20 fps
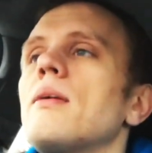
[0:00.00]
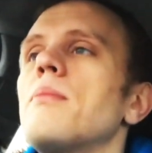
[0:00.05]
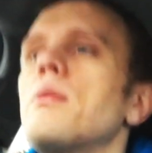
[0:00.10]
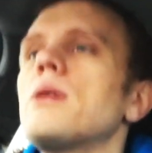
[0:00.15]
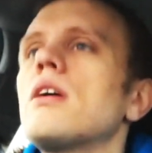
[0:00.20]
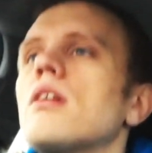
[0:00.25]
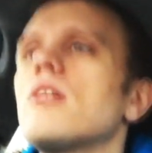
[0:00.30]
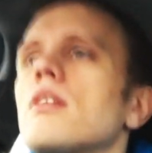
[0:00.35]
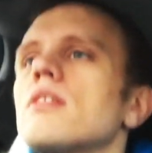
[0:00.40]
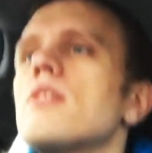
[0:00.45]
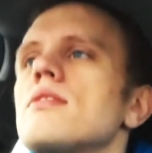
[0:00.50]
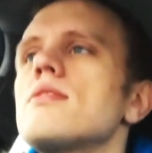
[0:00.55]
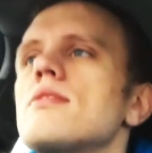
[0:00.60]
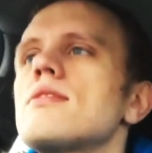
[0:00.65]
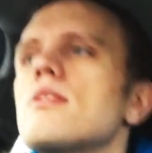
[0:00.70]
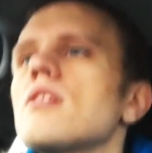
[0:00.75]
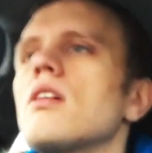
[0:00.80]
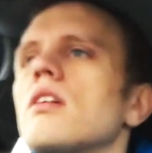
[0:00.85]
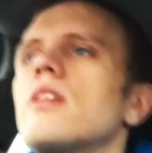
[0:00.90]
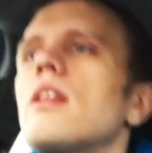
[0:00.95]

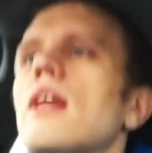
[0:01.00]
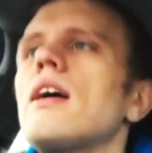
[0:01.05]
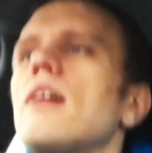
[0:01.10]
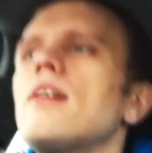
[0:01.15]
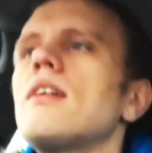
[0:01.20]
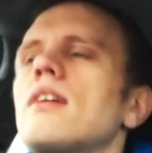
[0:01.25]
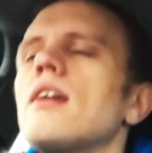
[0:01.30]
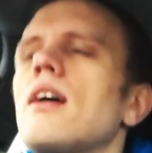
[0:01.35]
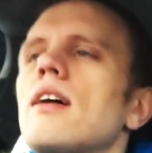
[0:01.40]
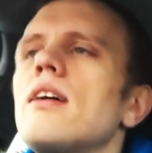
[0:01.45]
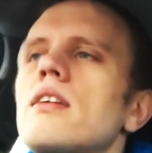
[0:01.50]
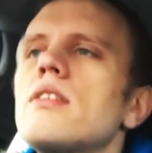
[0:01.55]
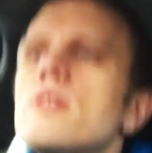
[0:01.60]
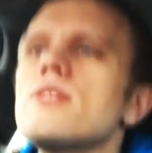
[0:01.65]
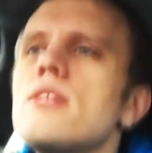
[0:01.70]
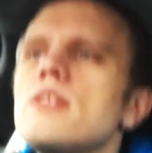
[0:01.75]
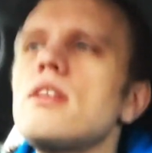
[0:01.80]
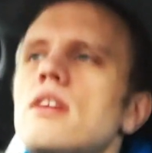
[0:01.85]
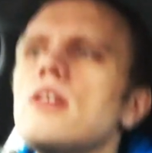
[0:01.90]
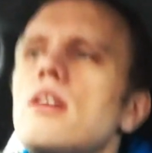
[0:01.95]
because unlike
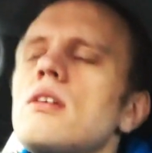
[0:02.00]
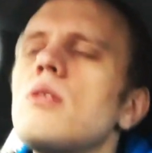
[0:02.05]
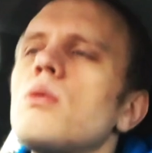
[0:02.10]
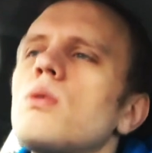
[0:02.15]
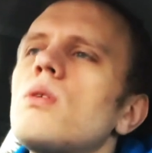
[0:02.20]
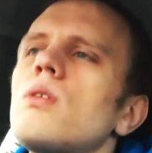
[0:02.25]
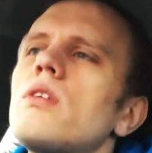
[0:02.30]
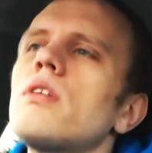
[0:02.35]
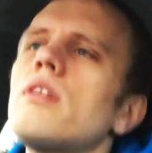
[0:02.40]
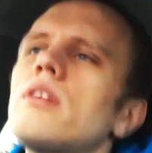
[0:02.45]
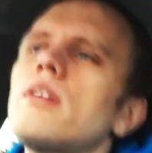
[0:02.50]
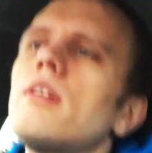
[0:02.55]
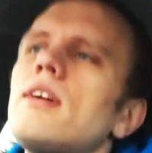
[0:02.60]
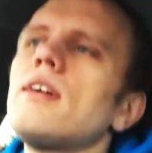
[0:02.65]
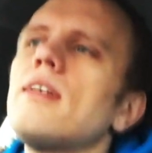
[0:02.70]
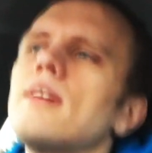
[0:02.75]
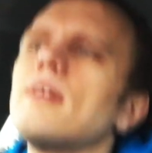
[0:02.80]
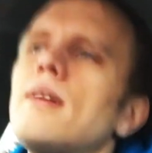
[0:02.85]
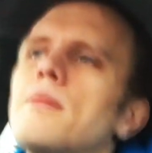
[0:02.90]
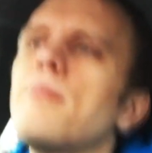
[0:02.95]
IRC or
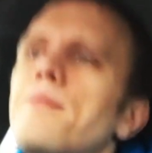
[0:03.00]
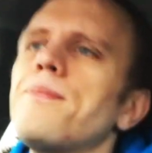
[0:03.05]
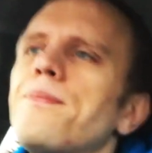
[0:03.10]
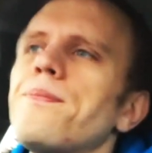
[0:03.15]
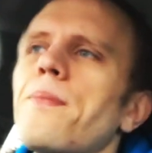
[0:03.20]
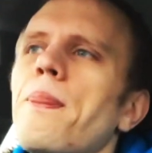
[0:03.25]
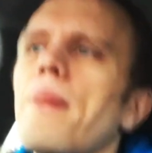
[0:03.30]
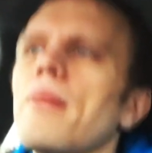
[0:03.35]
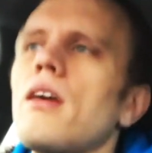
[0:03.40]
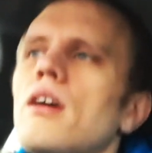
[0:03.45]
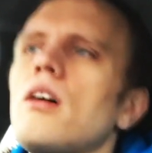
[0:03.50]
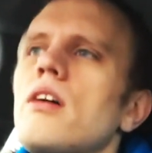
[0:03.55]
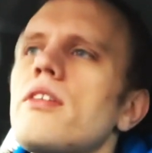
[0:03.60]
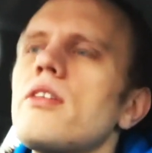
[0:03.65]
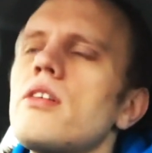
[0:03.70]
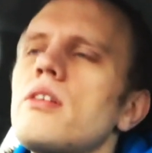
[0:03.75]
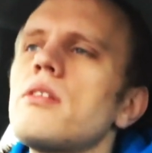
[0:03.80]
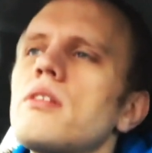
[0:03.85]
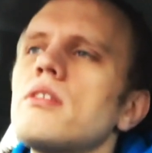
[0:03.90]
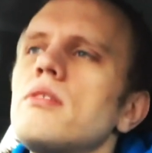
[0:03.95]

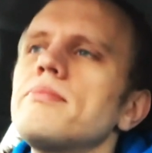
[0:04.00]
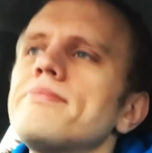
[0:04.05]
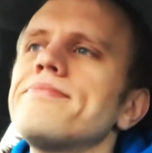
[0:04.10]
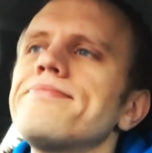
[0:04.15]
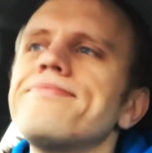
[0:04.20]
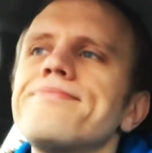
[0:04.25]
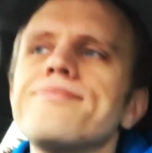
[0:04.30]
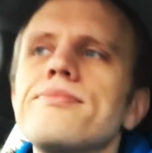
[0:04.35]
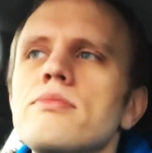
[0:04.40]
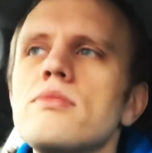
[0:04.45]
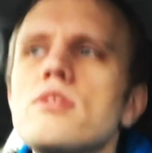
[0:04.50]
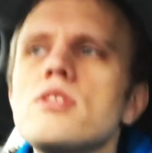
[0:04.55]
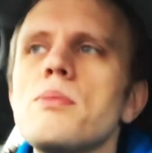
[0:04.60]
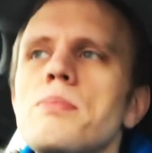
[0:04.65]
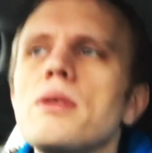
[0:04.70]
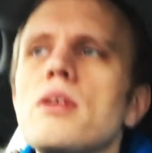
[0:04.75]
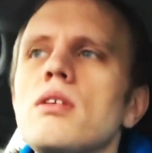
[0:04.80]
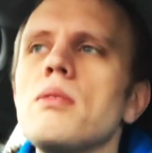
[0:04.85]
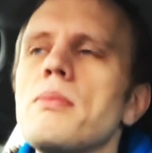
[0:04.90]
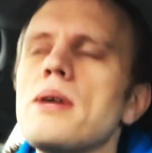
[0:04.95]
other
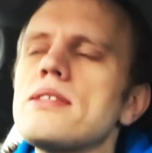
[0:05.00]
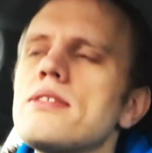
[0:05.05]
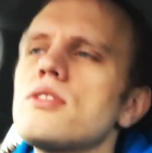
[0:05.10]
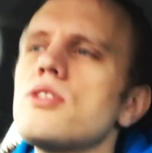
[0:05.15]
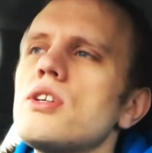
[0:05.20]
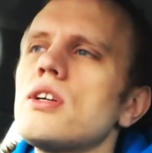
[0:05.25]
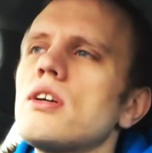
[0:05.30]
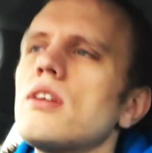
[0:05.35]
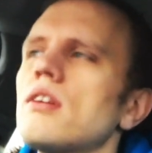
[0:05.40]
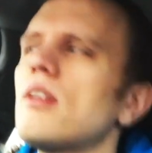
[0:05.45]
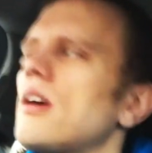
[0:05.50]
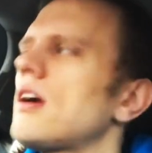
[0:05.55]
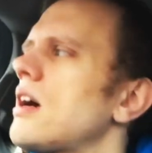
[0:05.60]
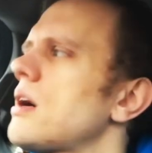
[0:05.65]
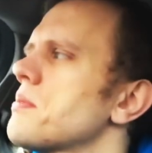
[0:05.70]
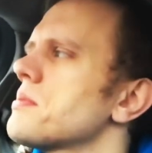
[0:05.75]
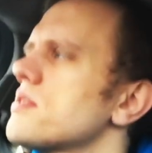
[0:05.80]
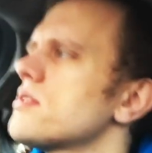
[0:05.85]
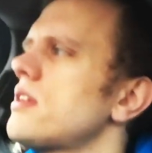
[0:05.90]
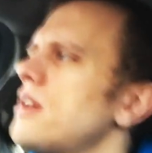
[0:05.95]
typical messaging
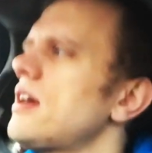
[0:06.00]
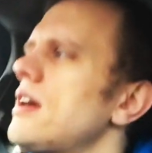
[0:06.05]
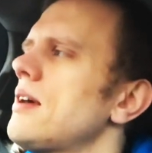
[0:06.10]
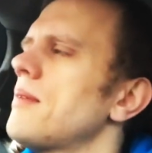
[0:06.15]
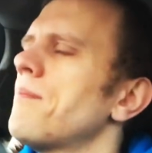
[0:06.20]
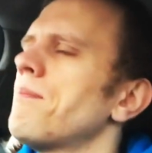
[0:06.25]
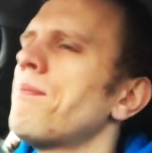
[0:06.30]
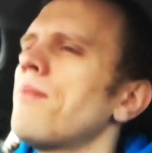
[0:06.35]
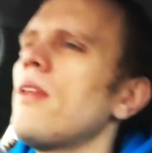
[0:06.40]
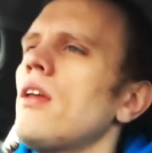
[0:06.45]
apps today,